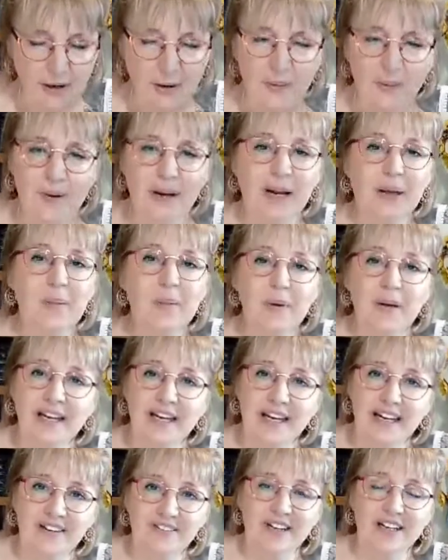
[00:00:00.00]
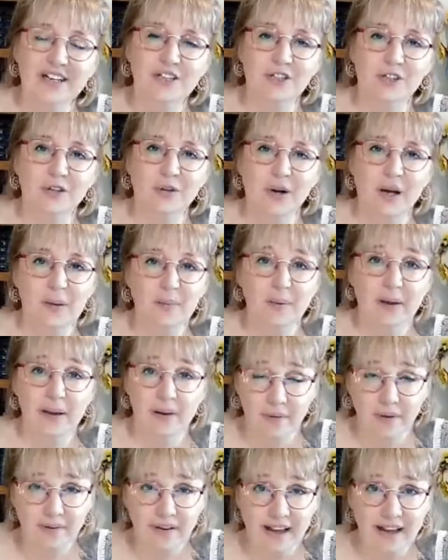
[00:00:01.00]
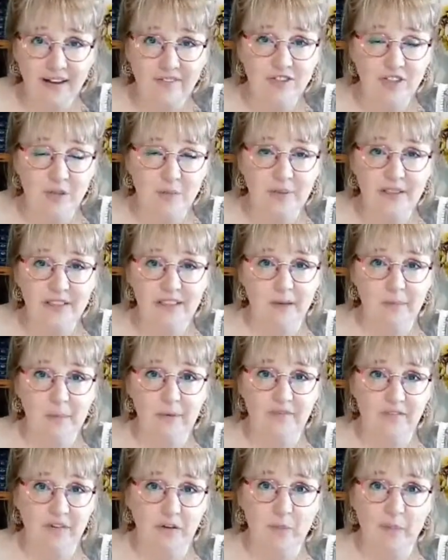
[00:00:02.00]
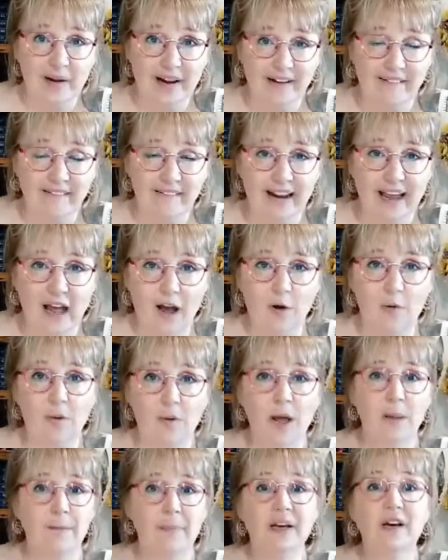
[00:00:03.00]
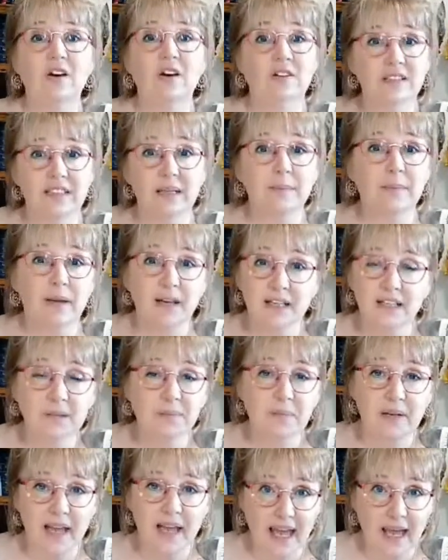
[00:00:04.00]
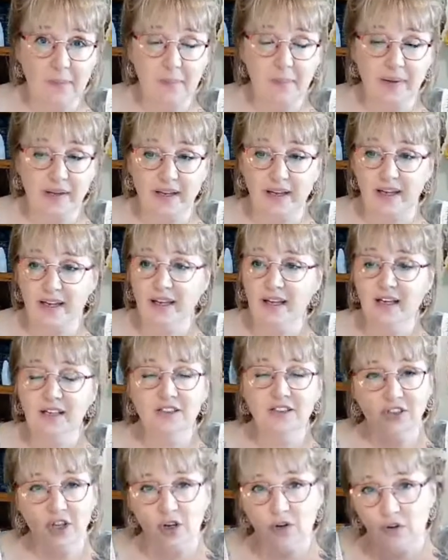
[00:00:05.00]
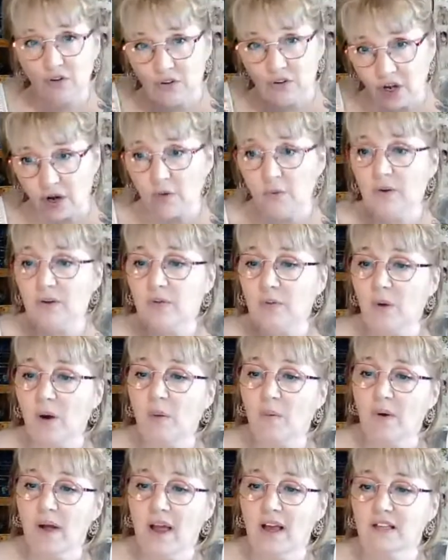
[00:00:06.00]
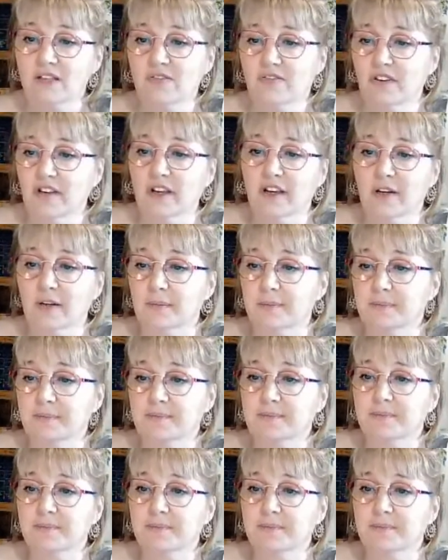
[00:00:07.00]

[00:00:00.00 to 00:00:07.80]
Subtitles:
When I'm working a ritual, I may well have Jimmy Somerville blaring out because it makes me happy. So go with what works for you.